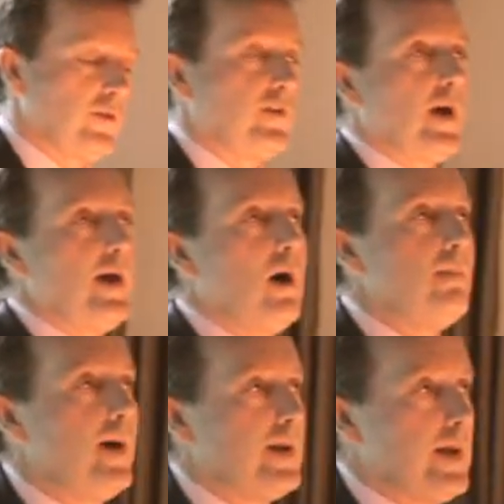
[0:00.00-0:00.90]
Today
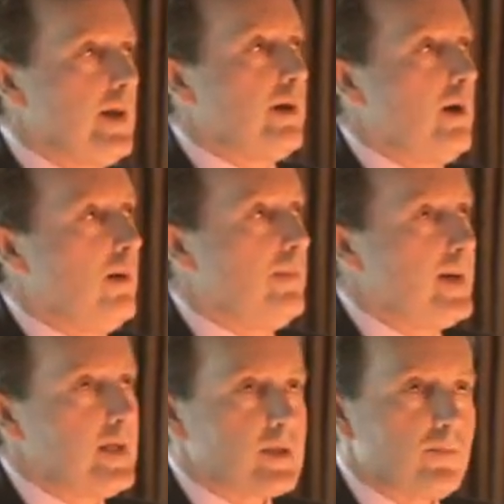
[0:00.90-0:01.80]
our
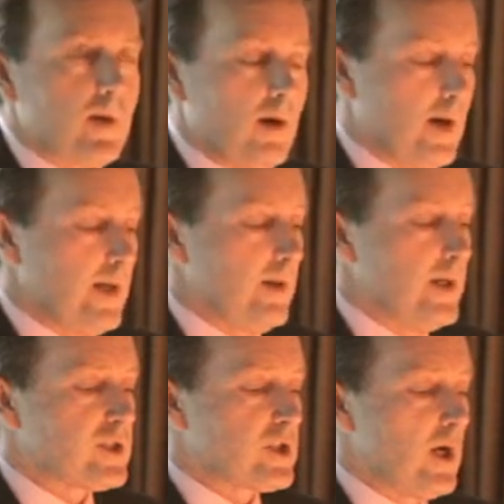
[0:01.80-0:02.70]
money supply
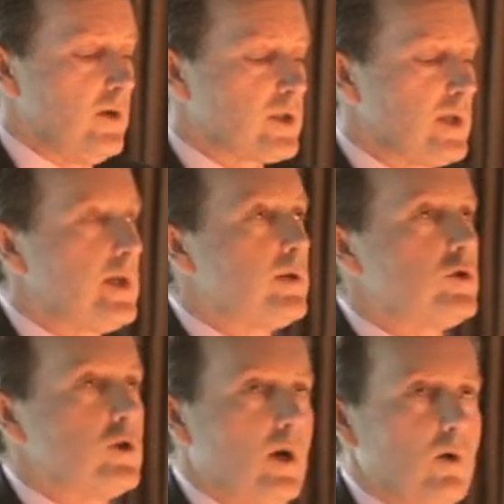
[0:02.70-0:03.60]
is totally
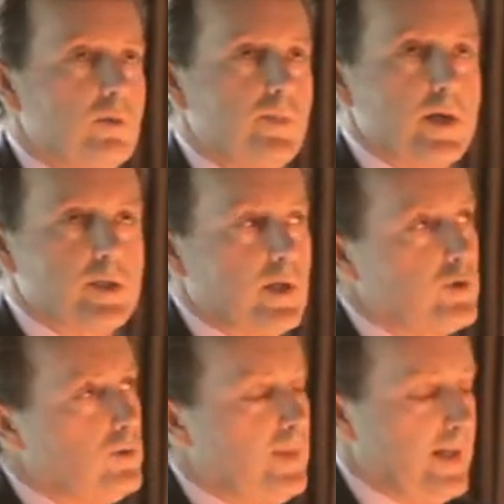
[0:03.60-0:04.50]
controlled by
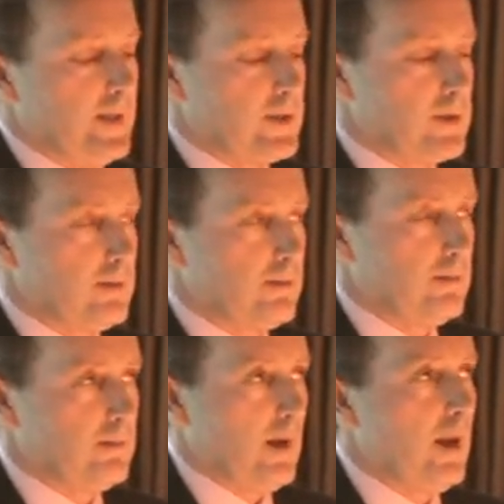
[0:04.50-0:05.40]
central banks.
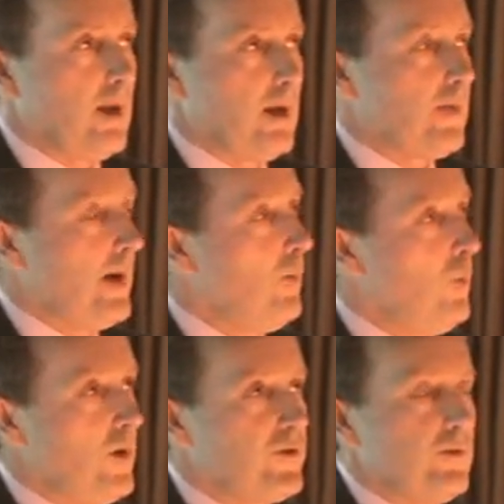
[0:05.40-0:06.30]
Now
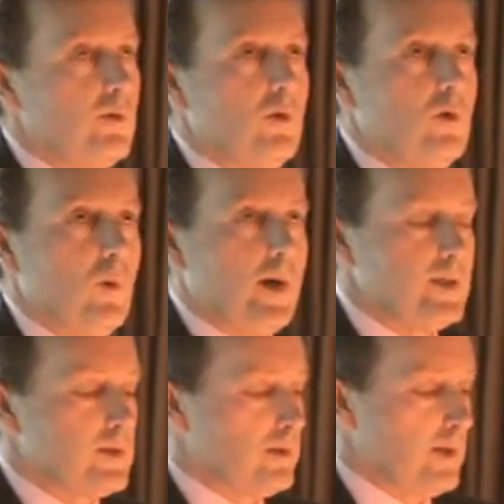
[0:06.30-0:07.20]
that wasn't
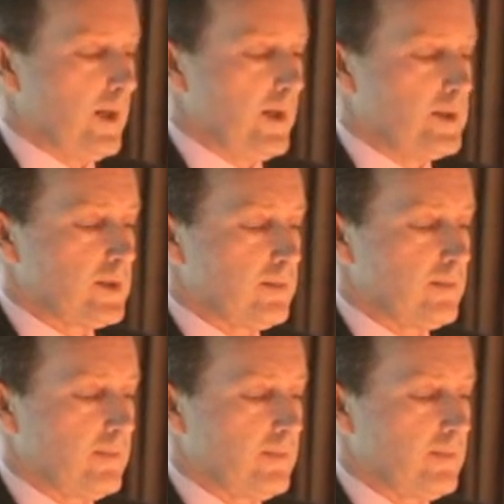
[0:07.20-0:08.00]
always the case.